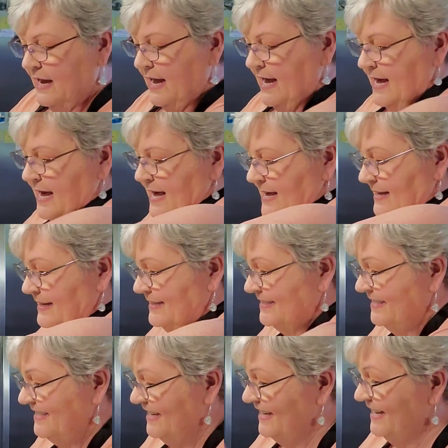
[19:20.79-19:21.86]
Ah,
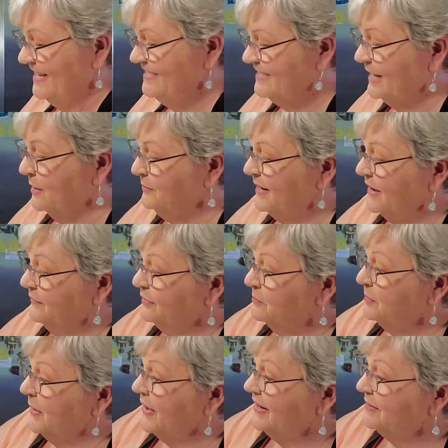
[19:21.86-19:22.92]
it's coming out the
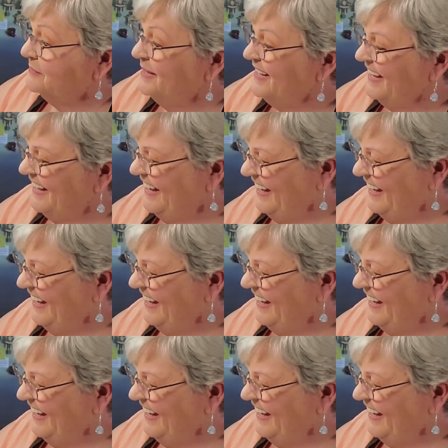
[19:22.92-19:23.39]
bottom.